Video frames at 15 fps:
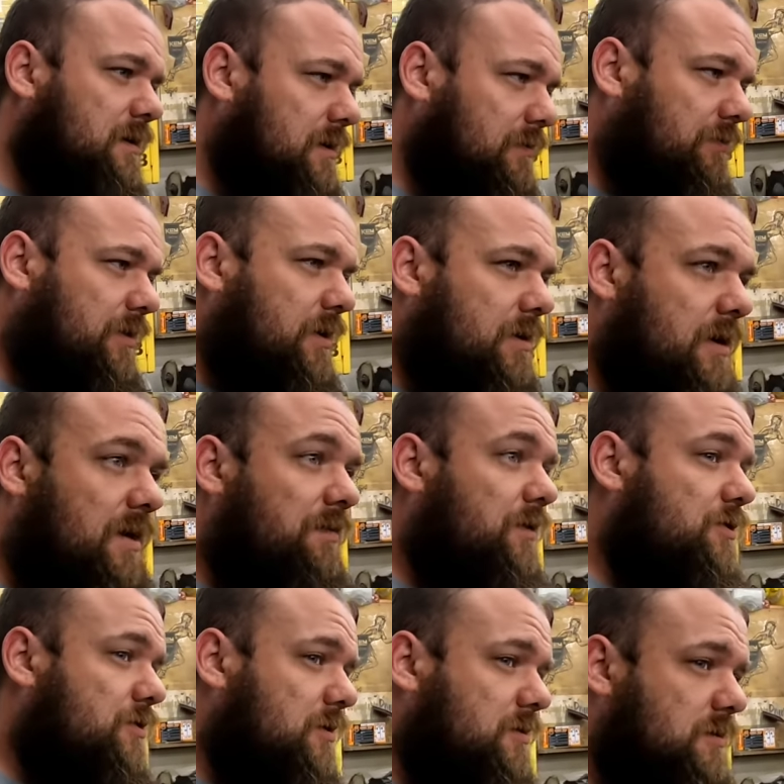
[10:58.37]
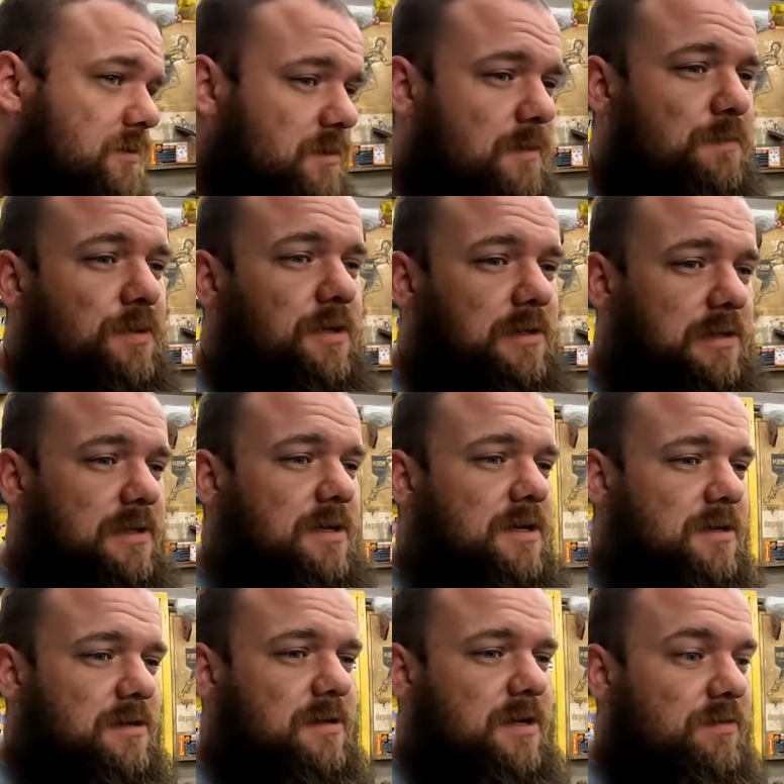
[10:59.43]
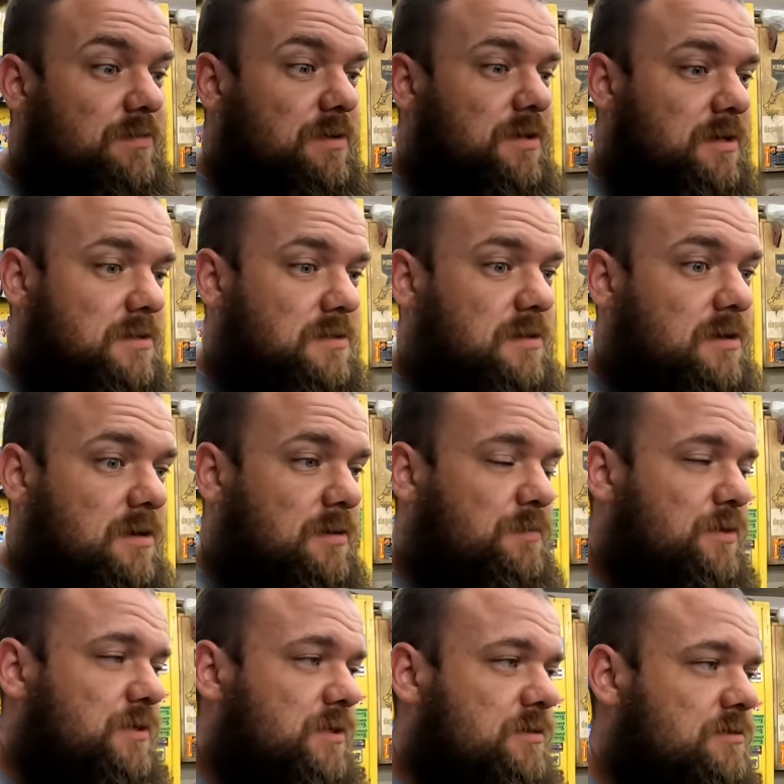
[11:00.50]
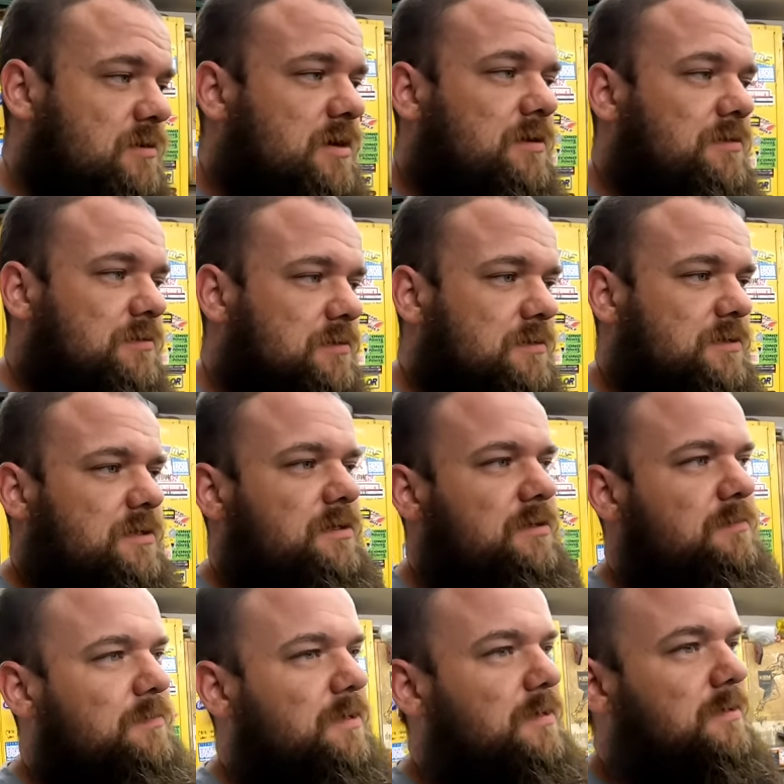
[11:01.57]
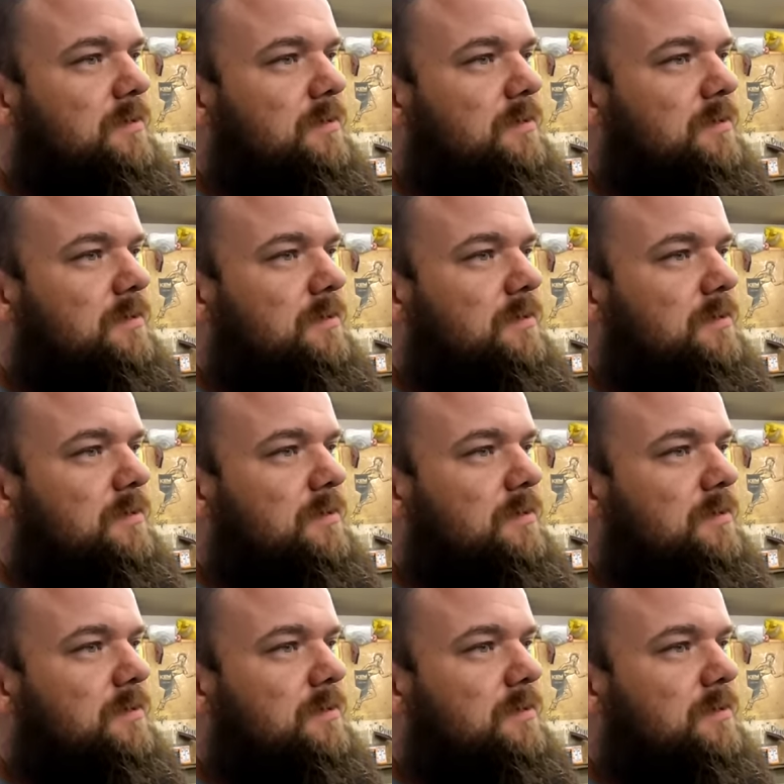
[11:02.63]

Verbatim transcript: I figured out the truck's completely done and everything's 100% dry. I'll do the sealant, but